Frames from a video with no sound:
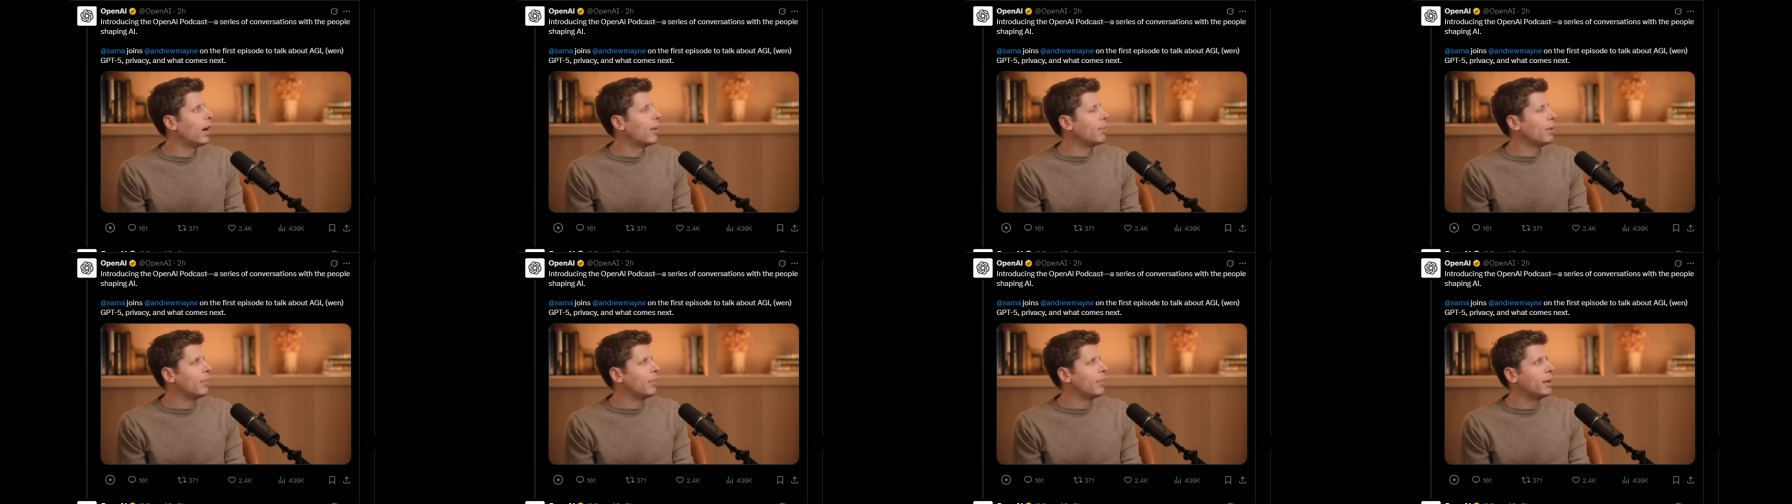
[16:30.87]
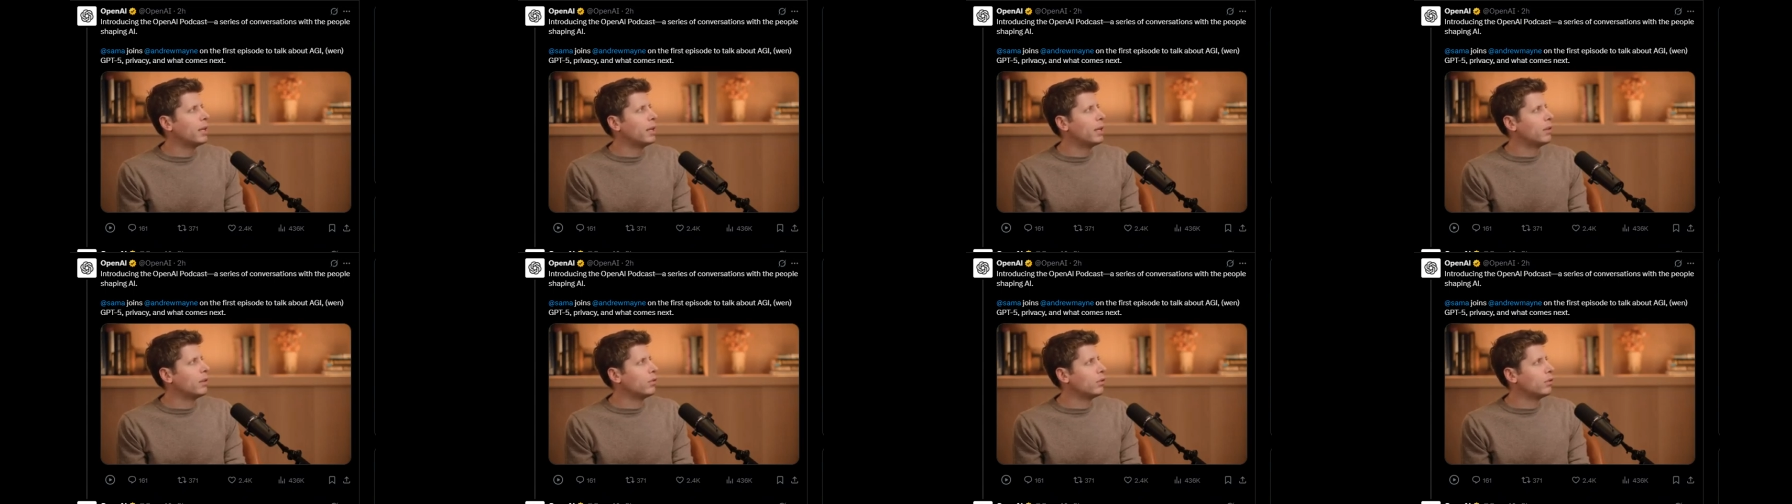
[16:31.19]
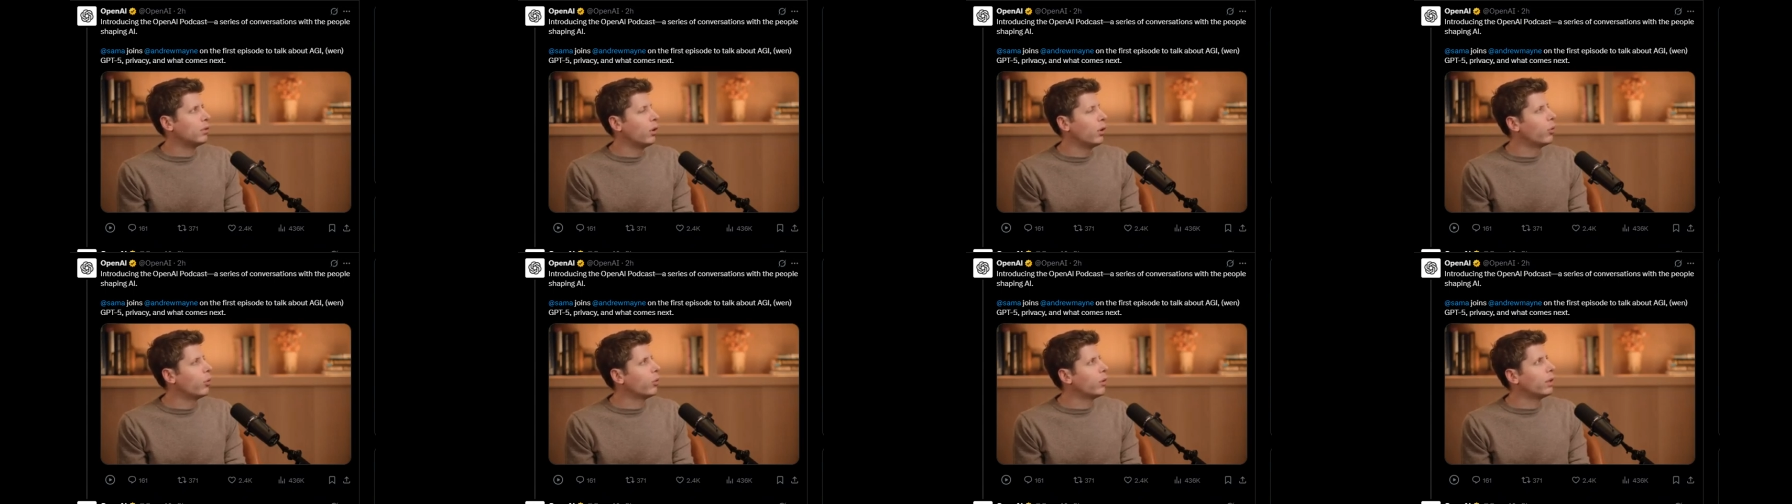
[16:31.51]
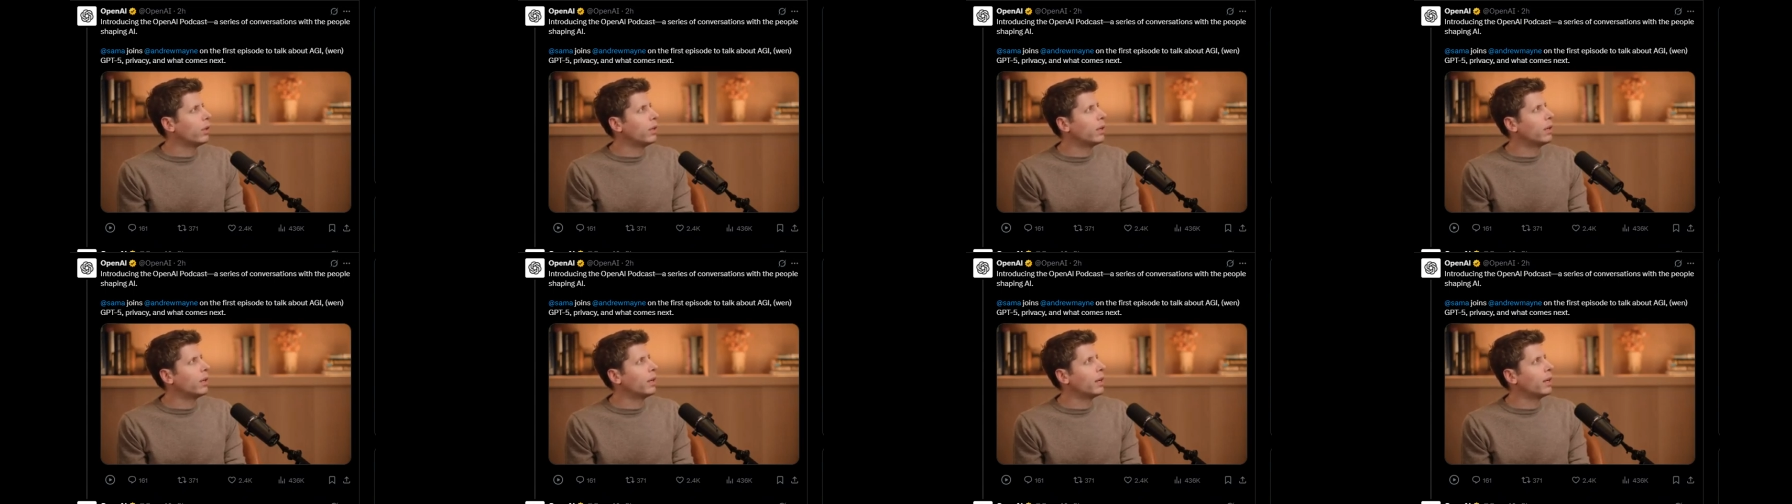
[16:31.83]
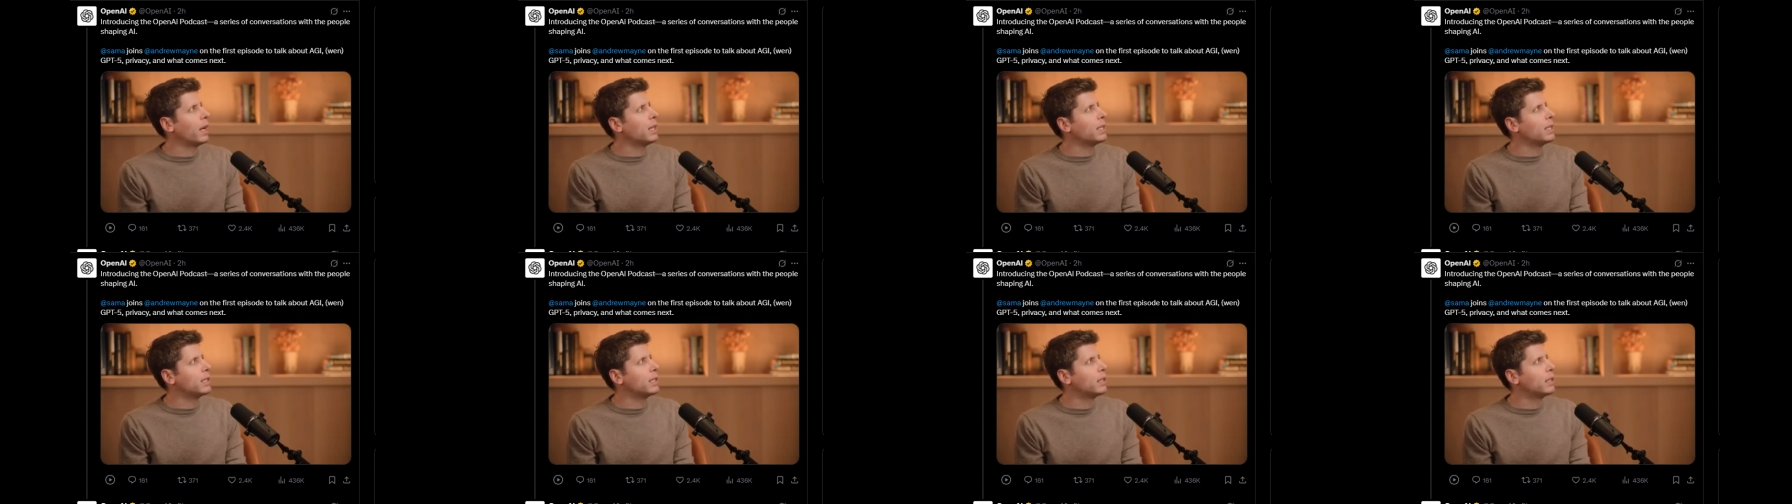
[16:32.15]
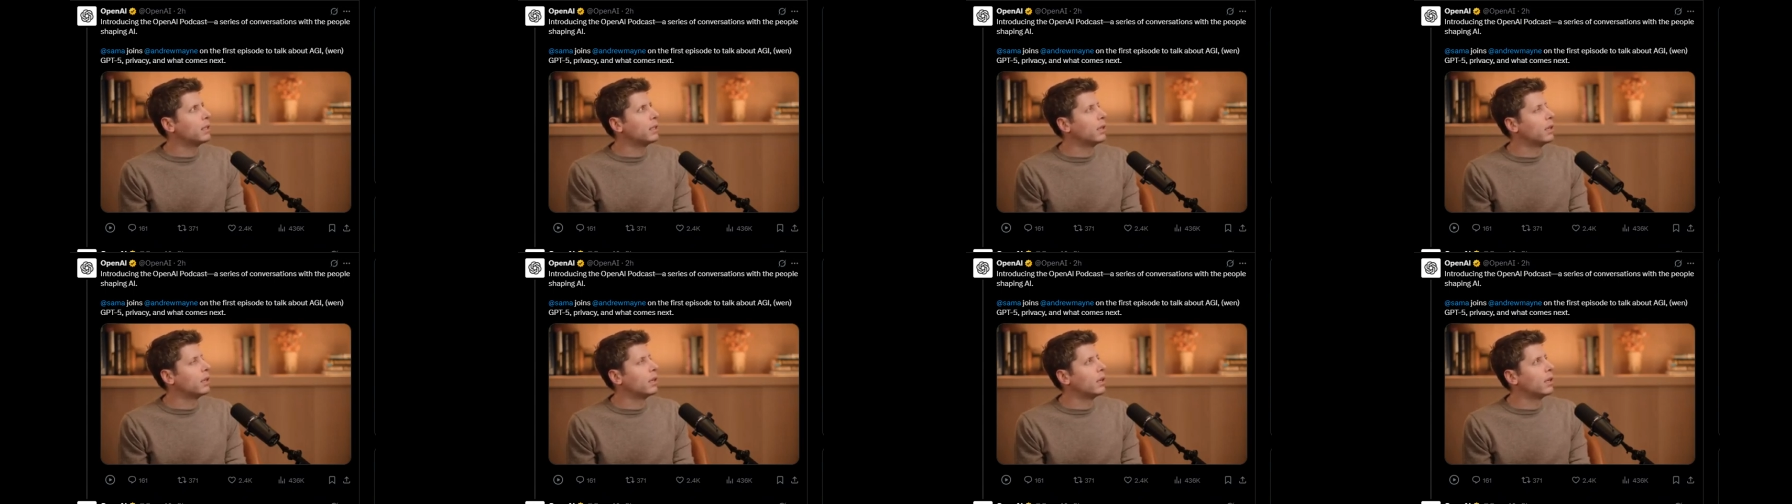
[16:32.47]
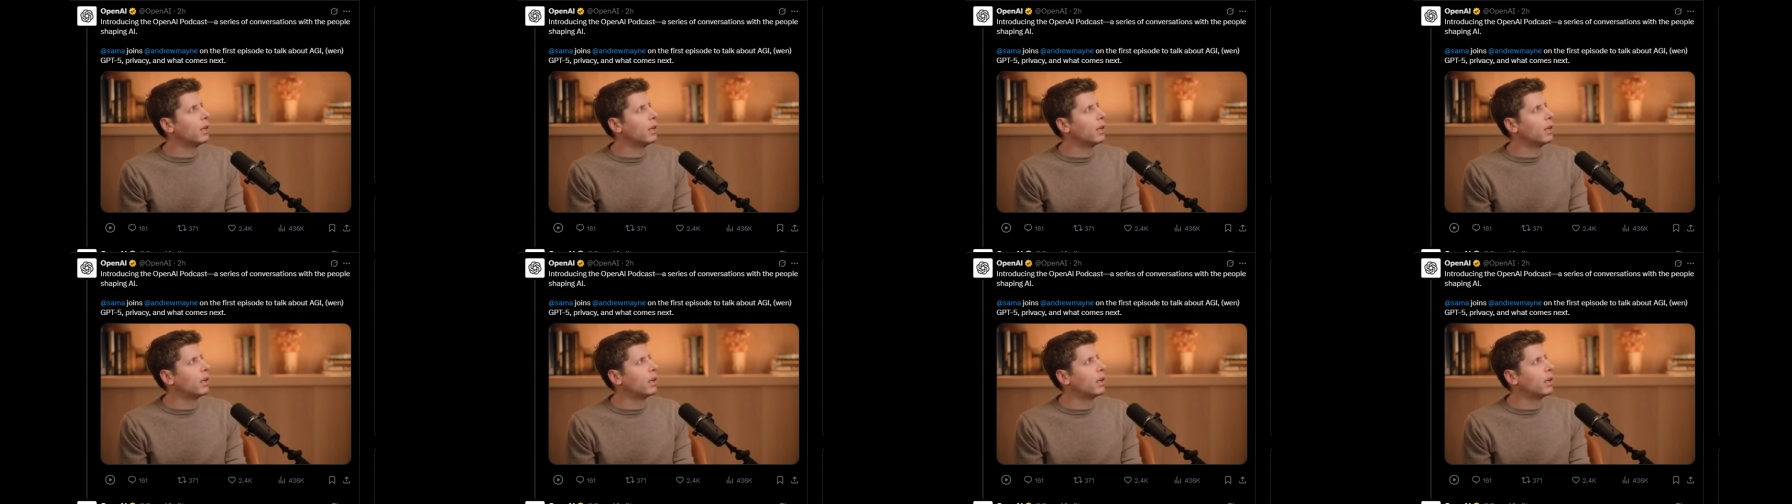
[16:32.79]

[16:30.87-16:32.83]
not totally against it.